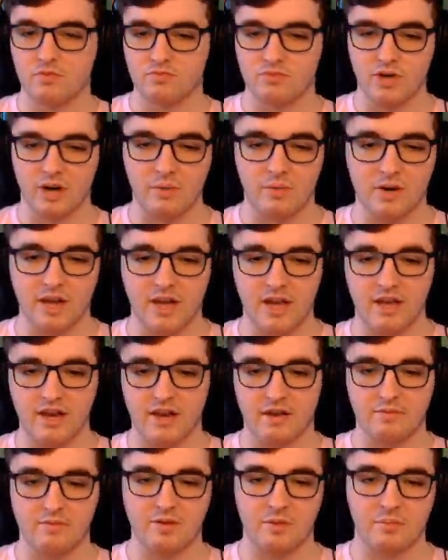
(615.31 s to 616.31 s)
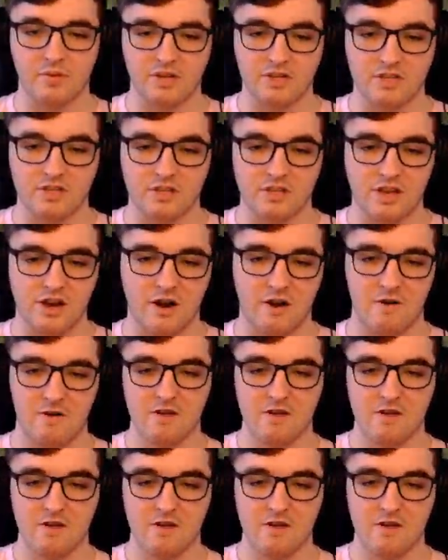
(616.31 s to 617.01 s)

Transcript: Right when I hit it, flipping into the air.